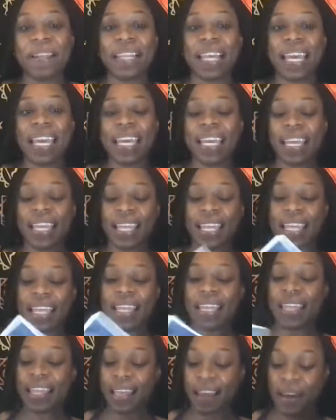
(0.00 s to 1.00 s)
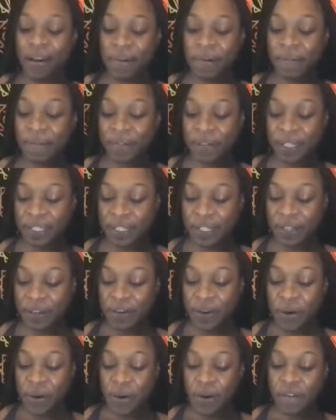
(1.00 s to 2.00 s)
Like, I don't fucking know.
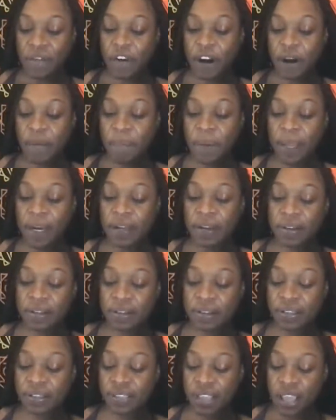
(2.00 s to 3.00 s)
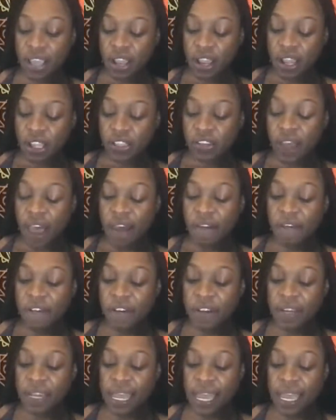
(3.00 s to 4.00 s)
Four of Pentacles. So I
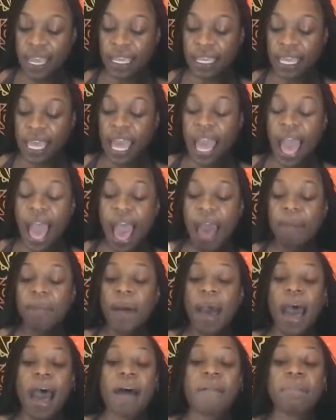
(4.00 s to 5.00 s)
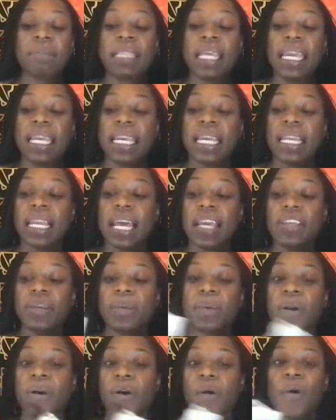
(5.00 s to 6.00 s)
feel like I'm thinking like you
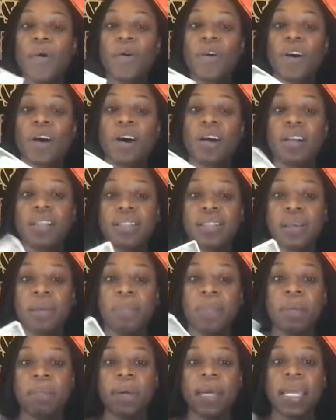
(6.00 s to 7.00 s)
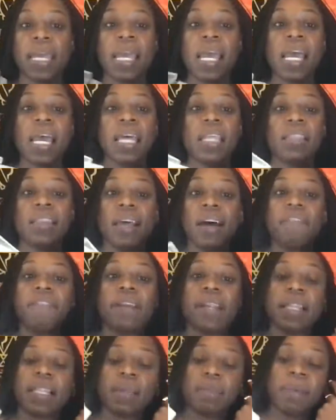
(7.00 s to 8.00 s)
want to hold on to something, but
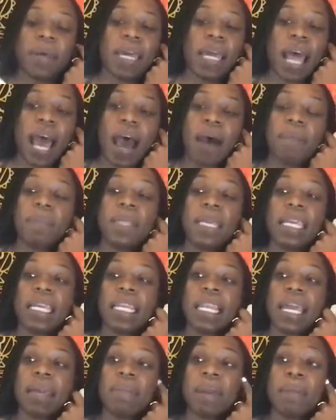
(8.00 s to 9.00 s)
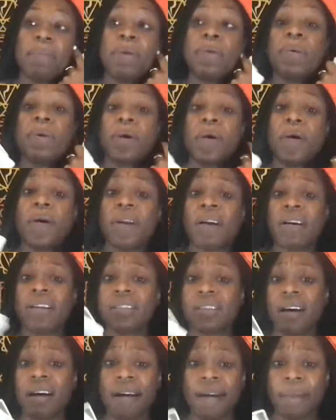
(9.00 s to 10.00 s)
definitely, but I'm thinking like maybe you want to hold on
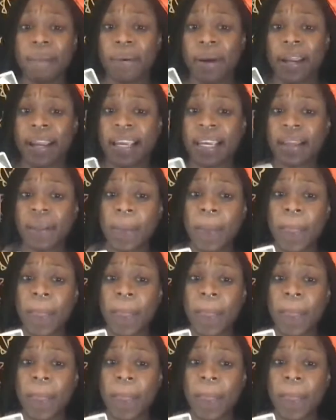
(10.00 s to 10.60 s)
to heartbreak.